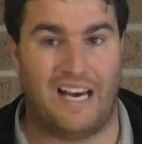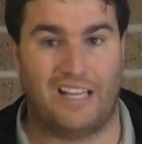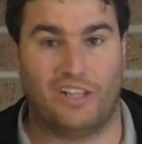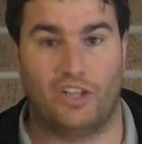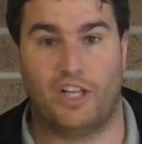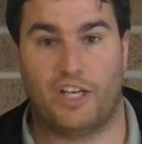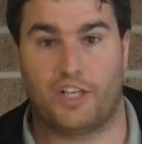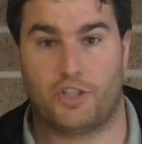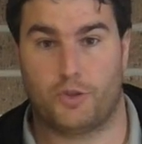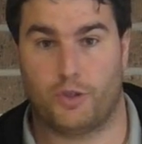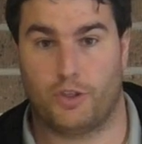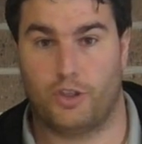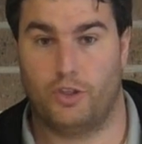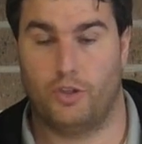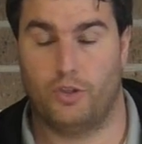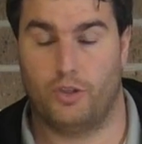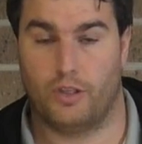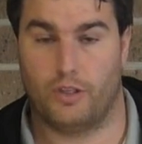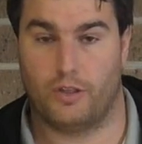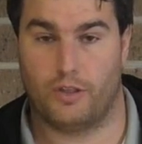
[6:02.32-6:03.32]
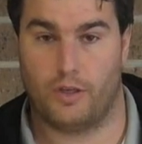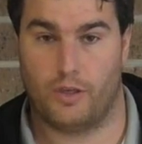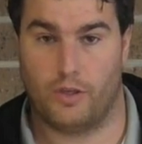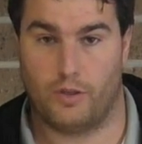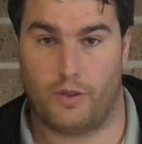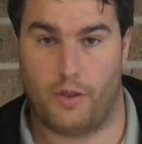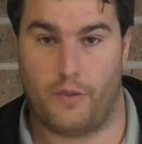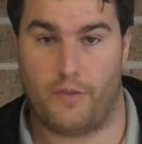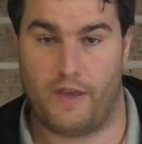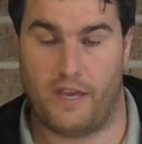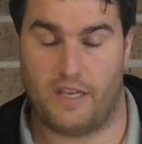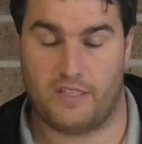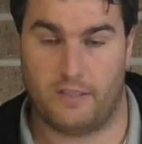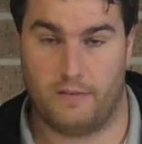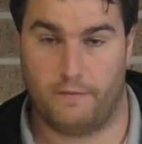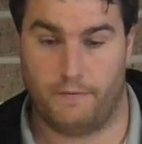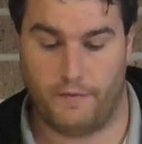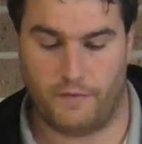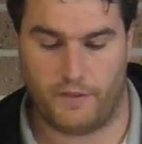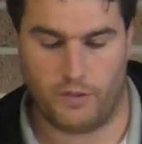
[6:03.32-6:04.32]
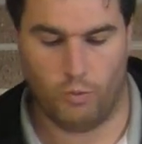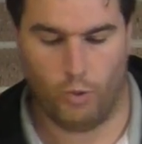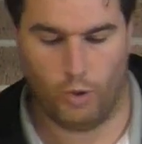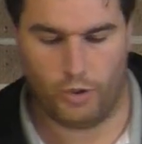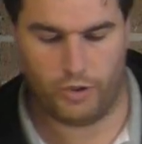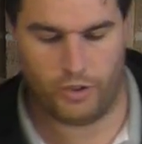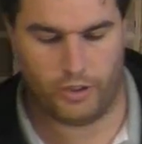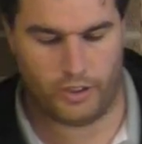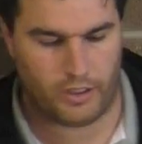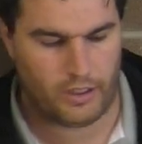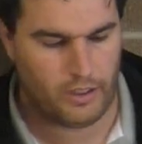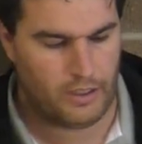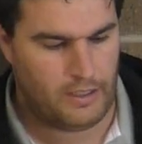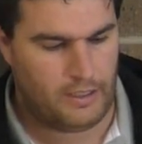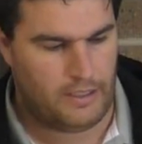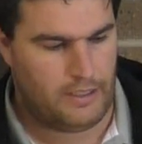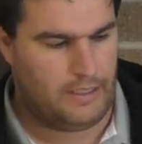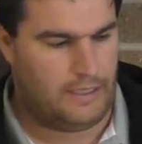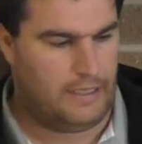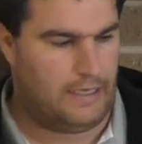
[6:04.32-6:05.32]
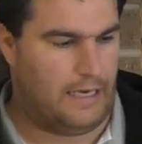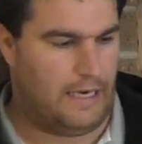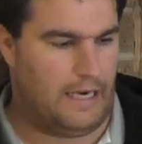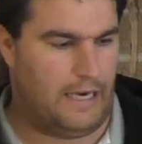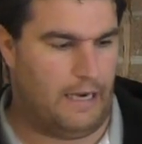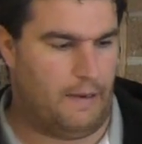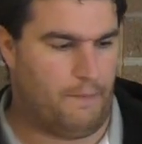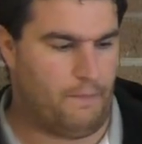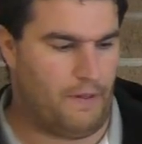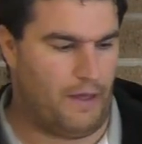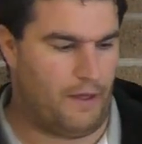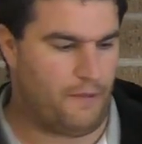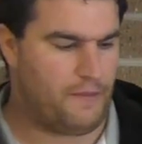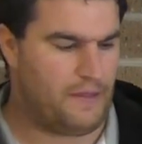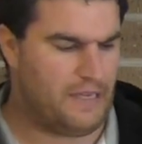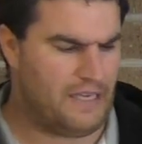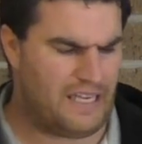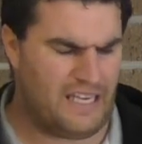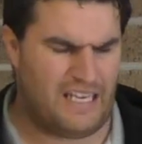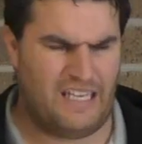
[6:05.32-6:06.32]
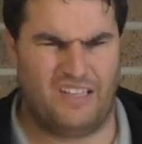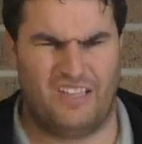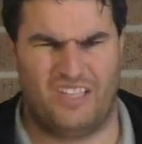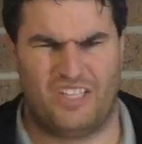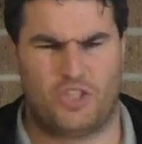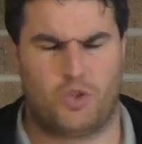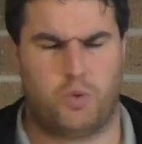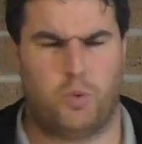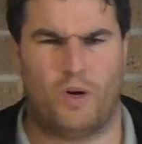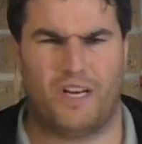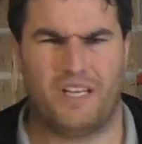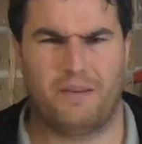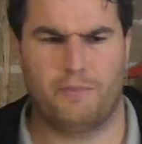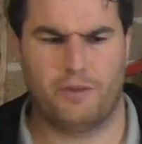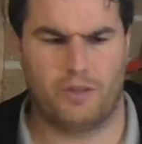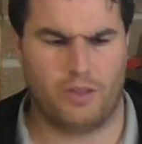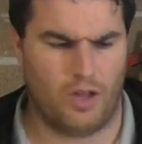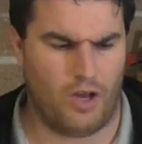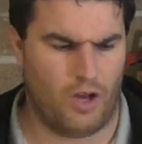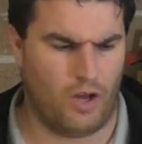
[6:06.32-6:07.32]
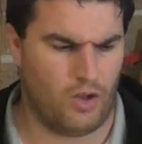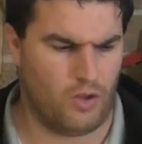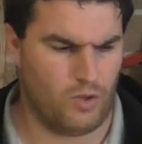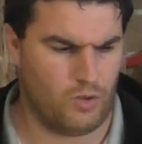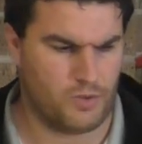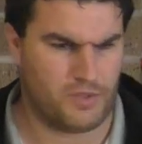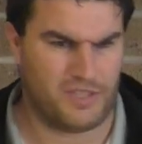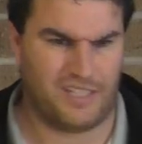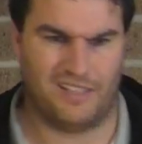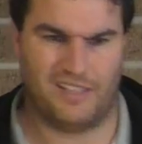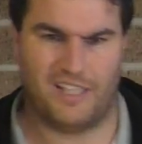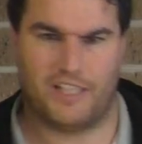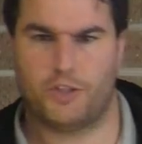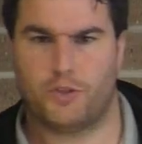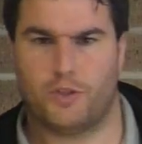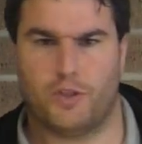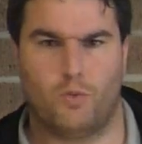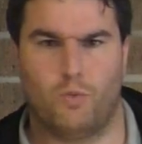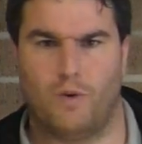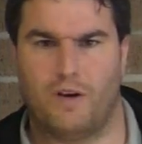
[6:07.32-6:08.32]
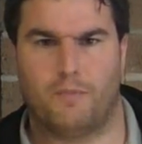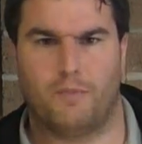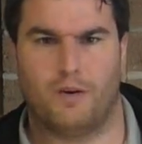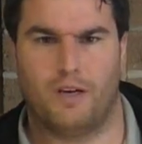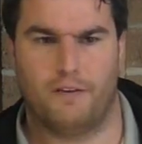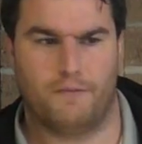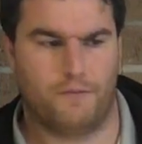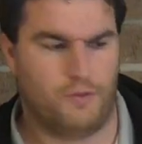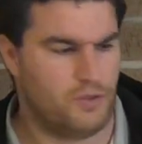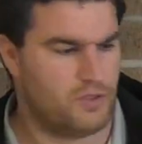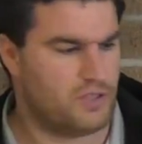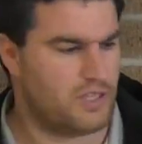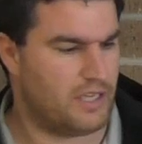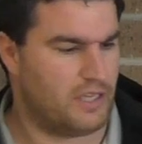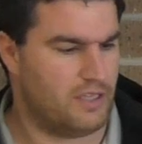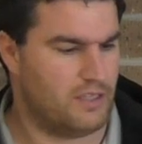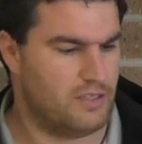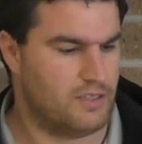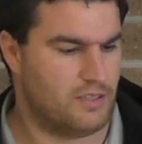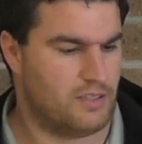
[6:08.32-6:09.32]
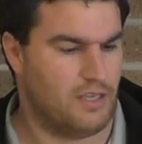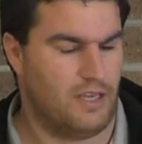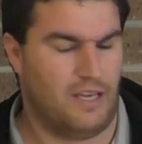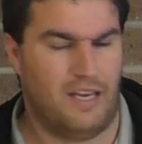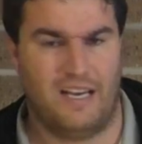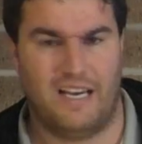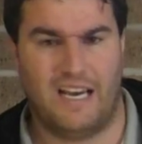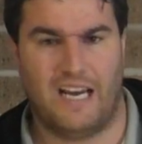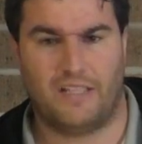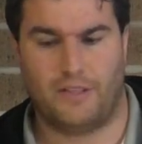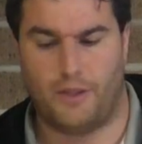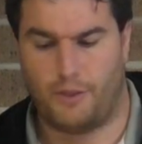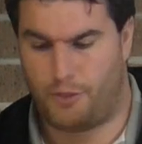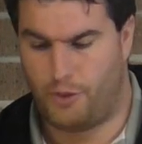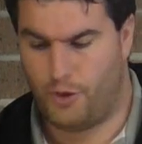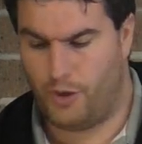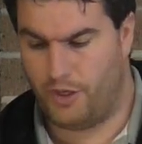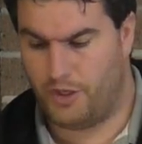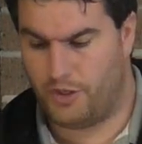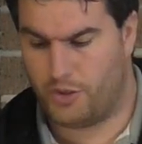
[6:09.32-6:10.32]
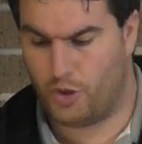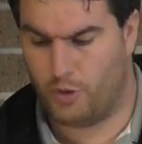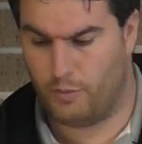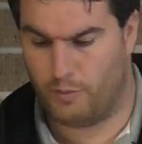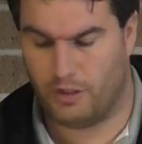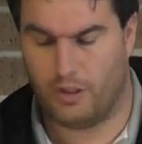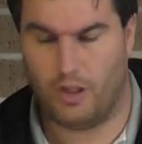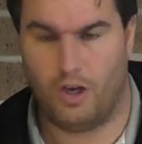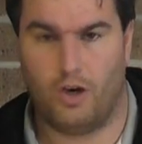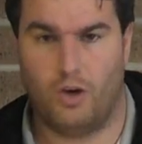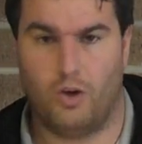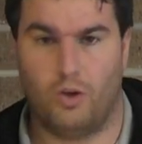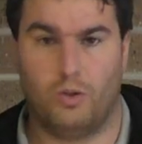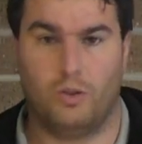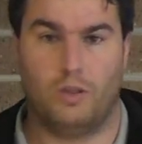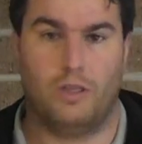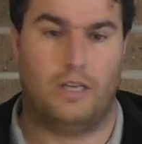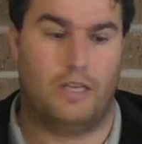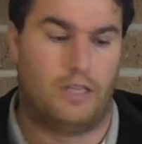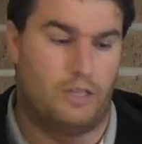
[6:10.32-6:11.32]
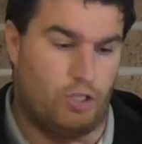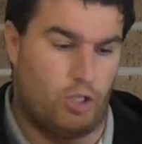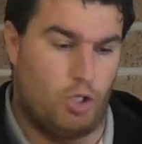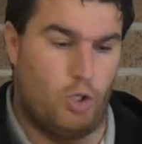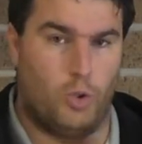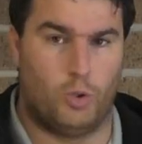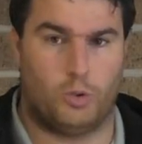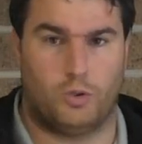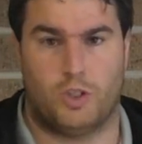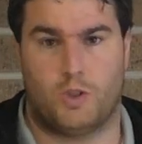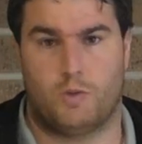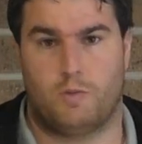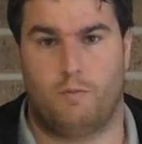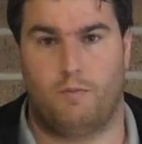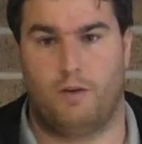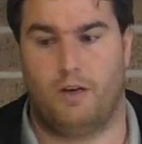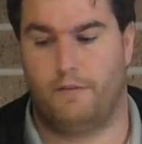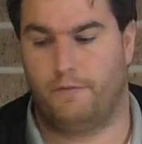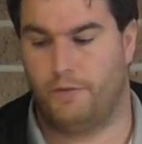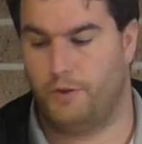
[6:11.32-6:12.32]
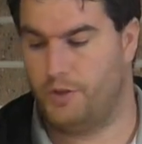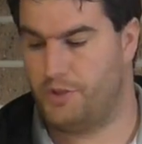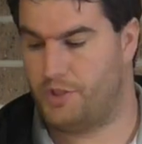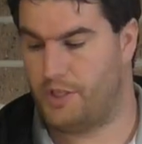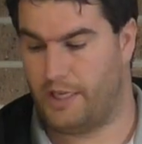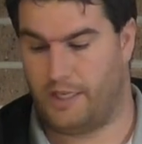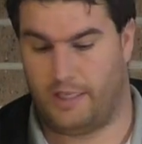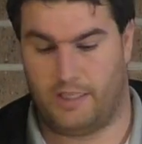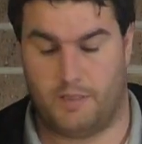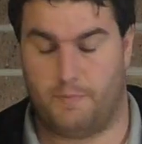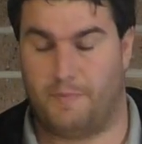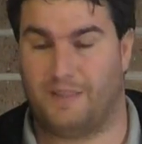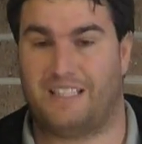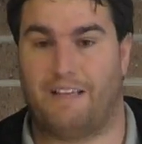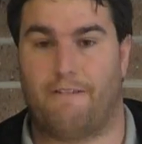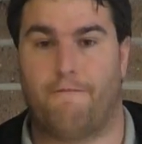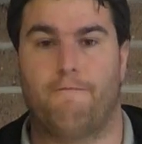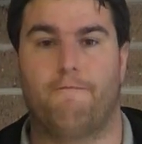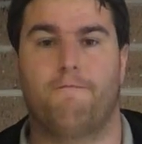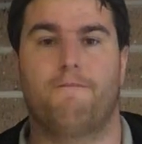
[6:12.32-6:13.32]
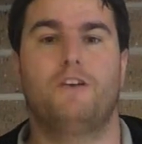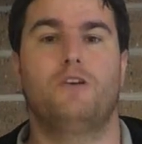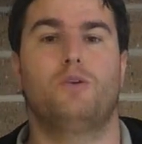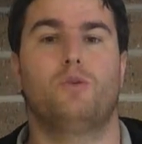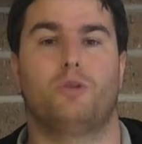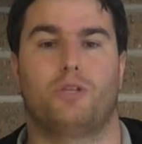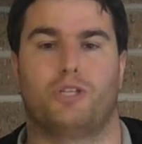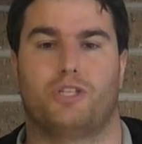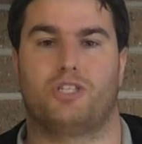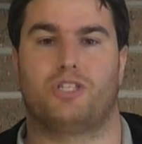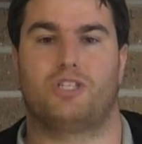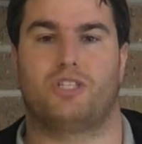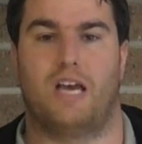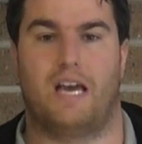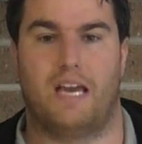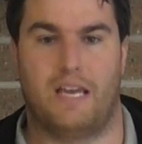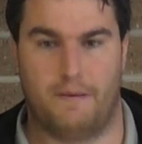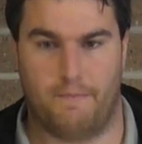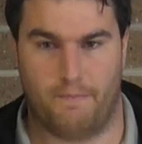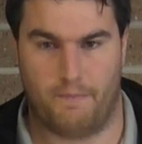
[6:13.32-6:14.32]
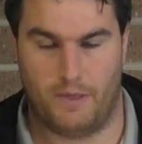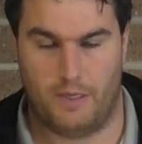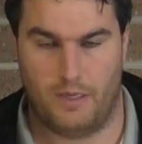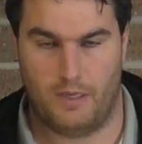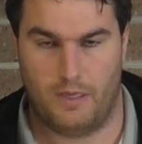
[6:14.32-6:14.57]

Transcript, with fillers: electric unit, the, the one thousand fifty watt unit. Um, I think in the twenty mil holes, the electric one by a few seconds, in the thirty-two mil hole, the cordless one by a few seconds, but they feel the same.